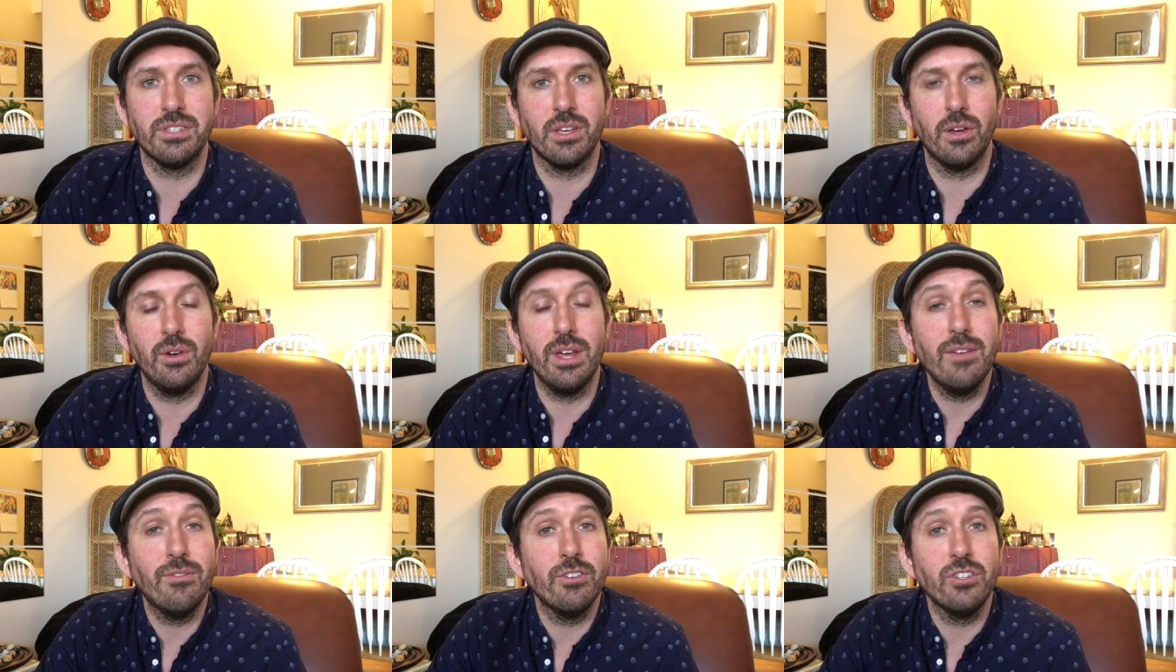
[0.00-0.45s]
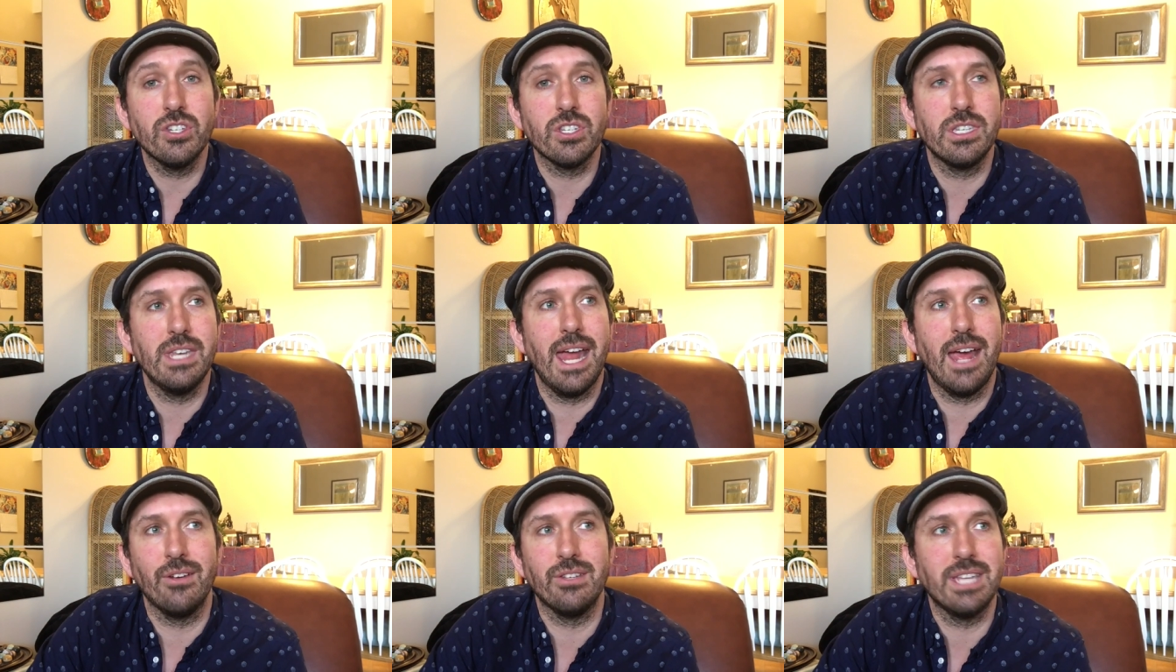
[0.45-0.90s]
So even
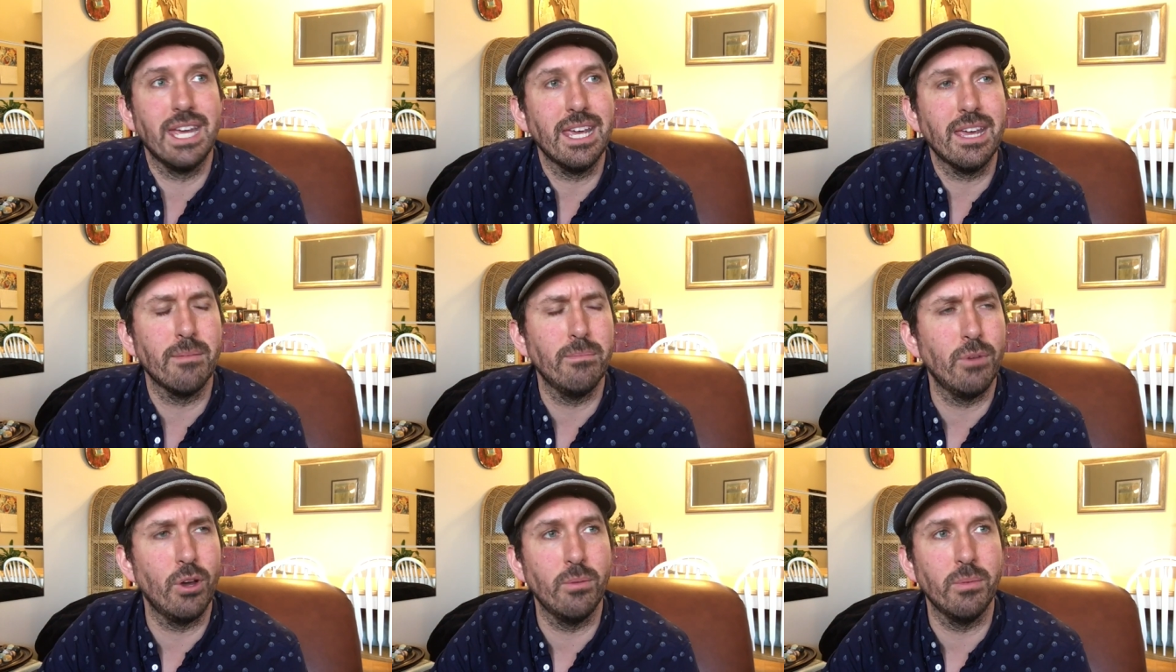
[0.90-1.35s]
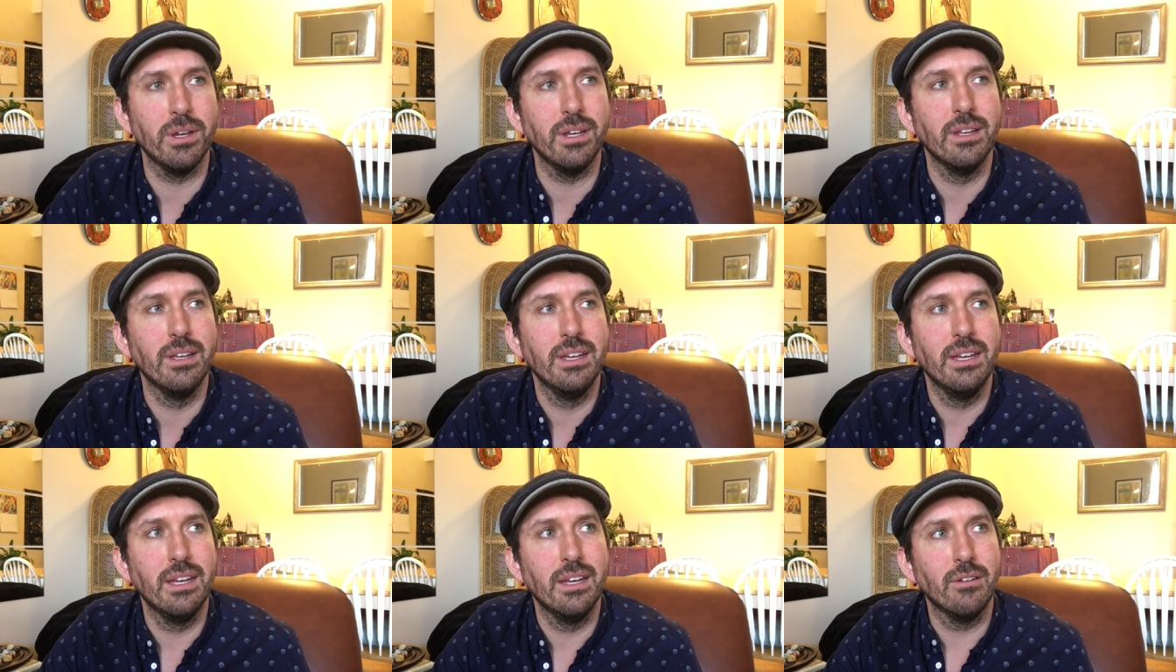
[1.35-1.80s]
just now, take a moment,
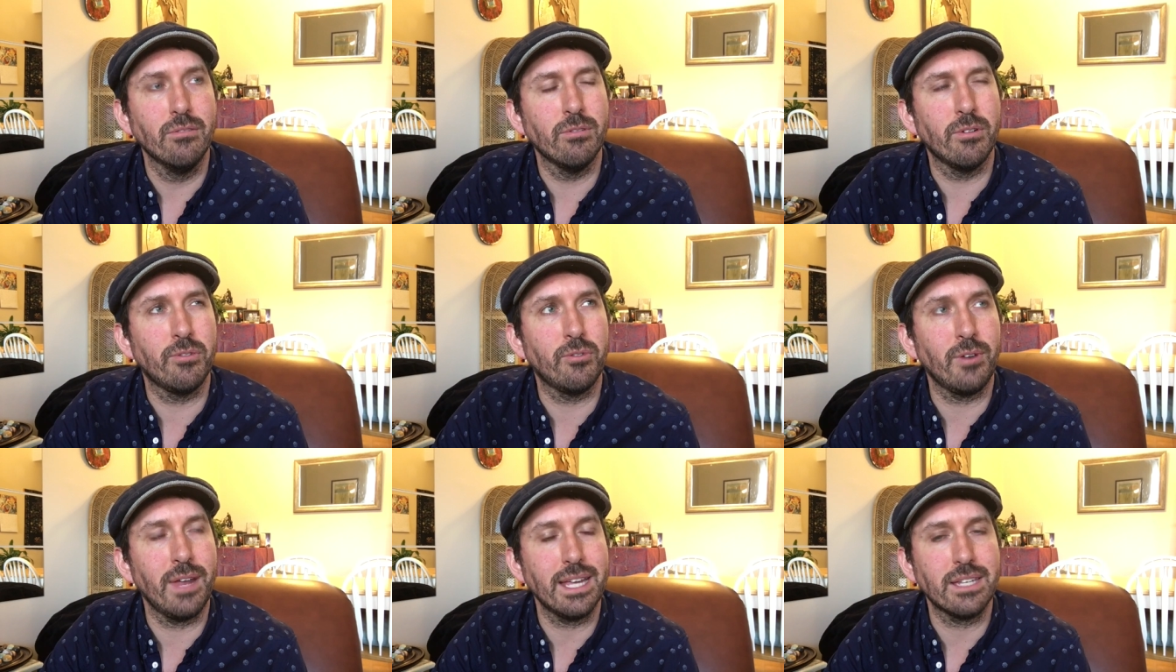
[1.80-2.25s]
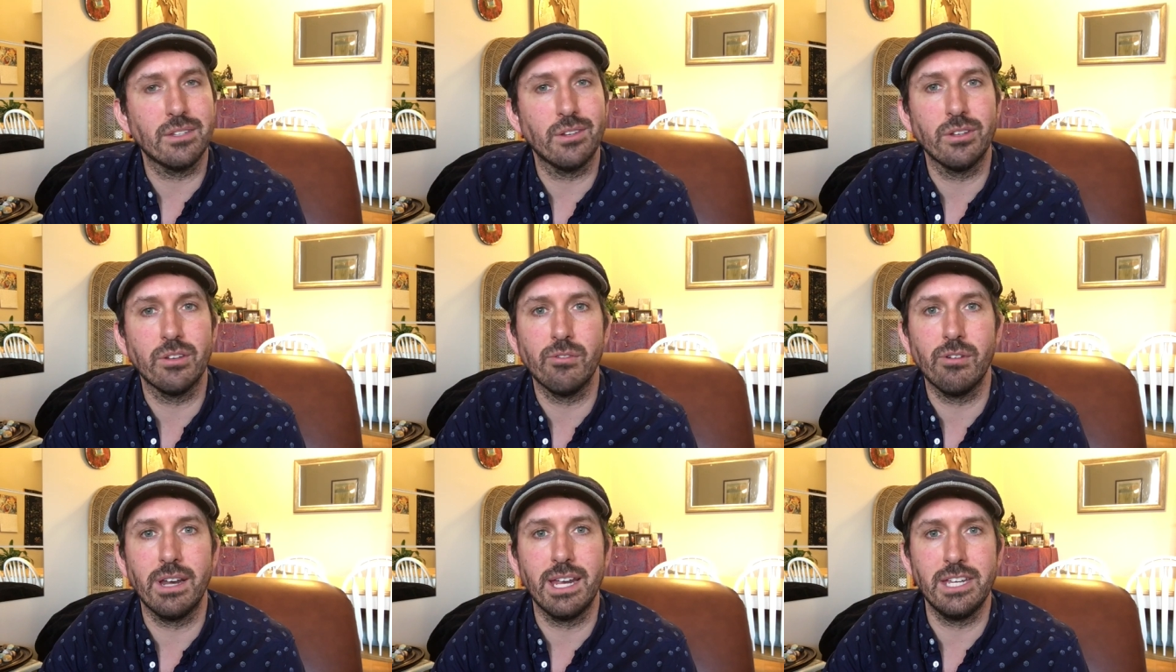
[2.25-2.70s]
reflect
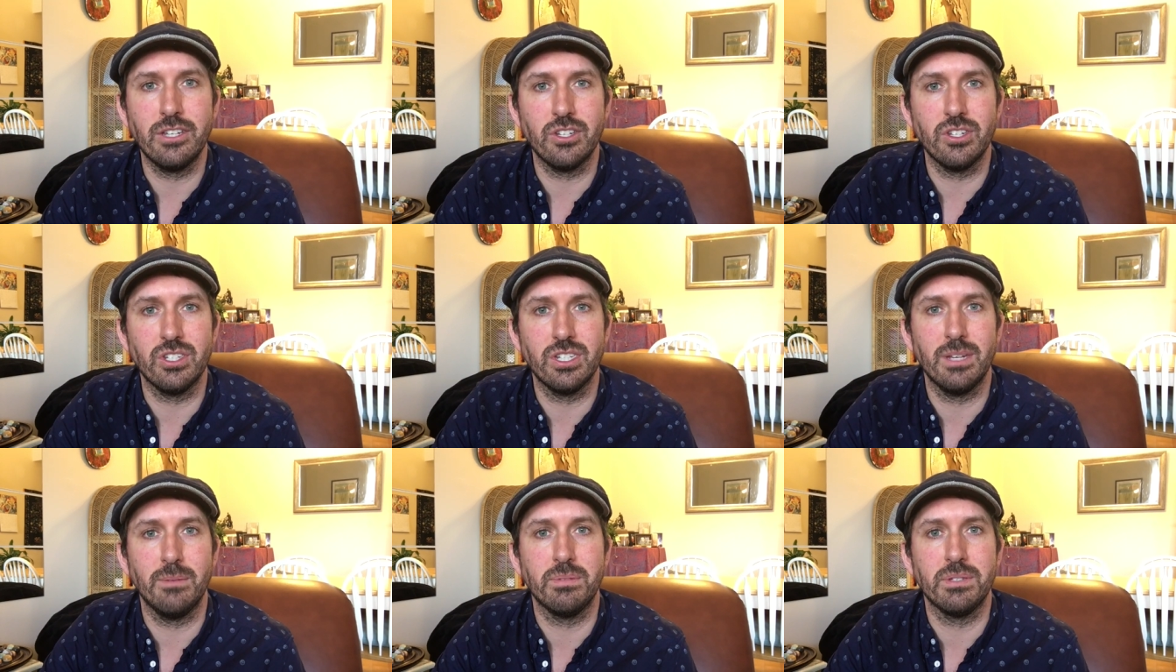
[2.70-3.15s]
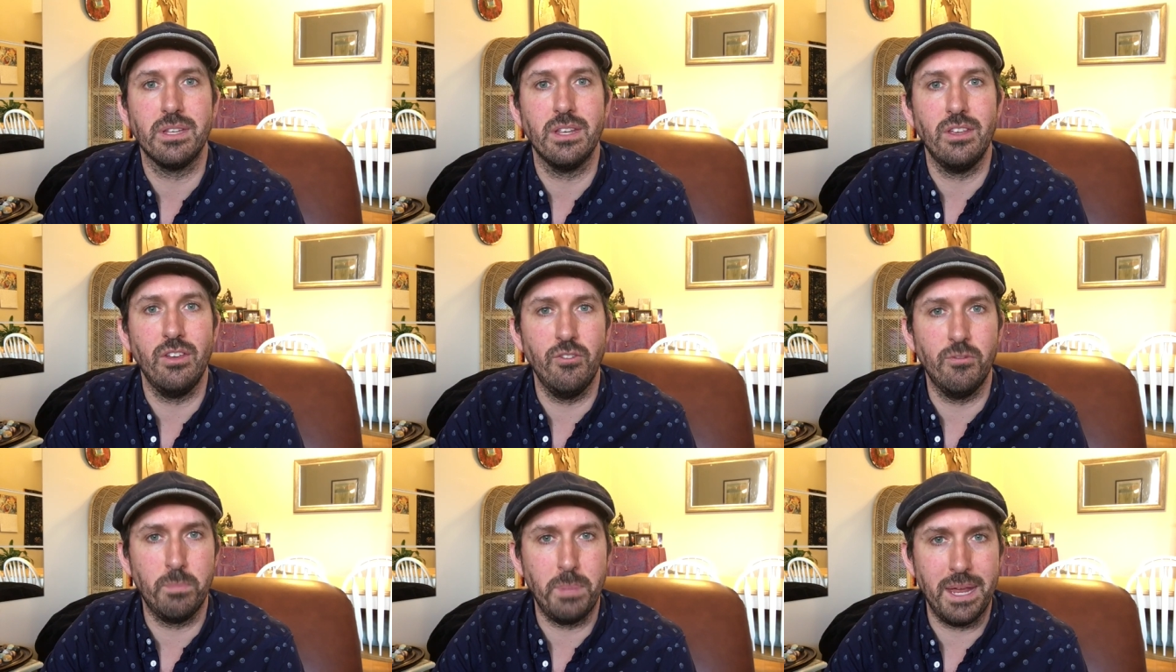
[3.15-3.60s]
on the relationships that
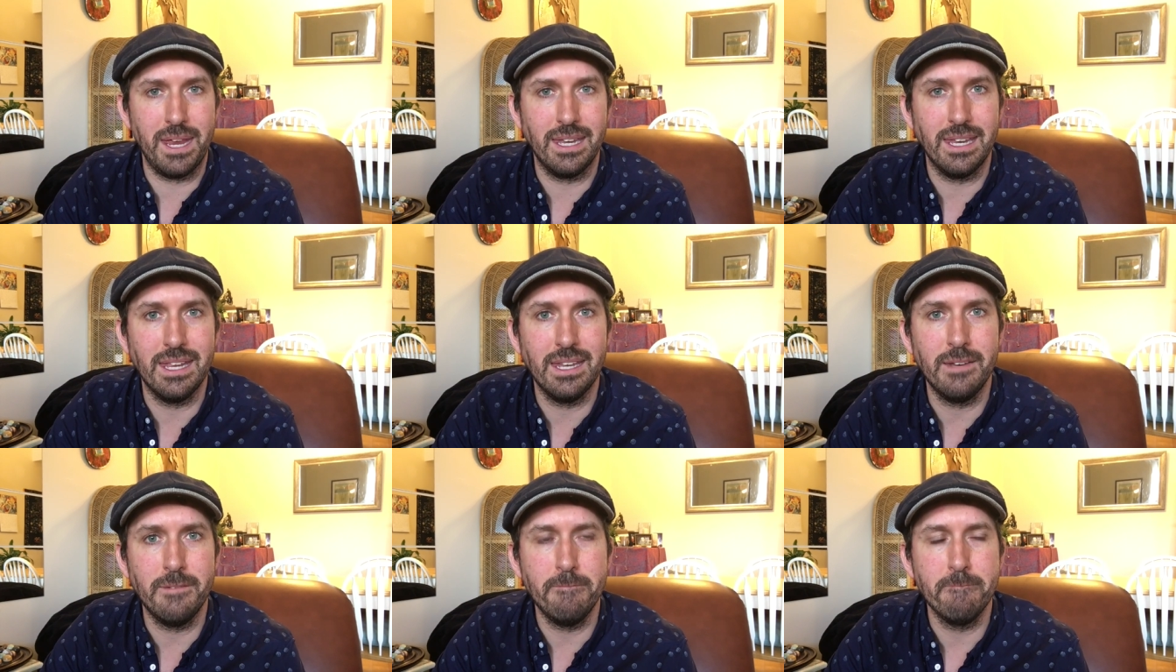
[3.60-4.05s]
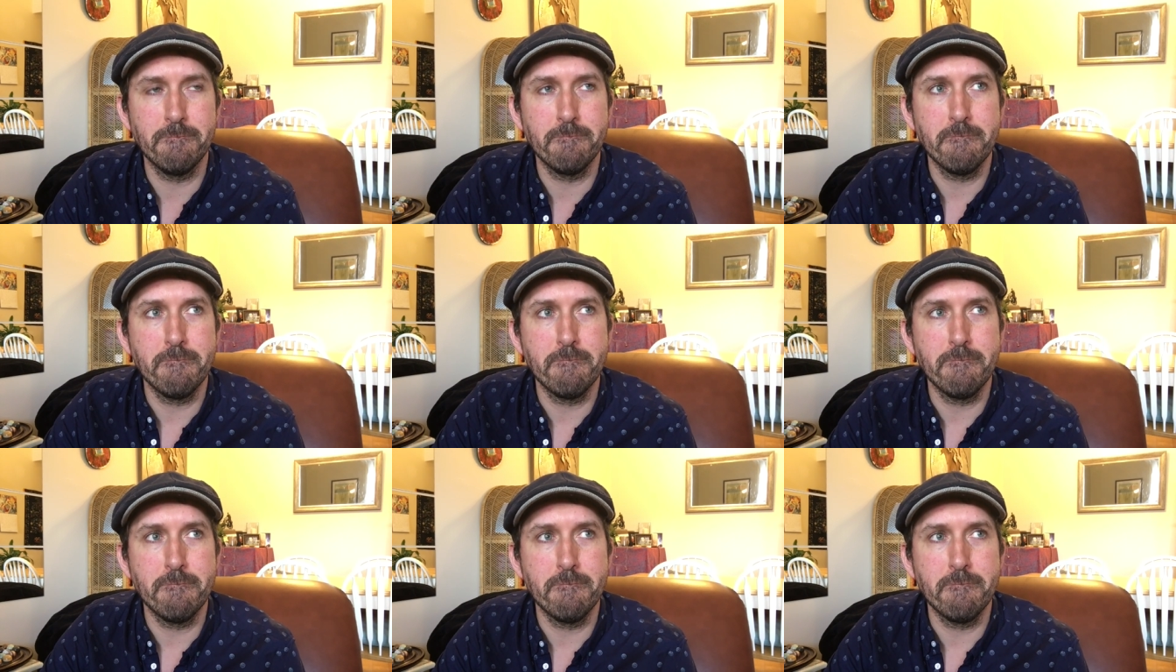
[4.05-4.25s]
you've been in.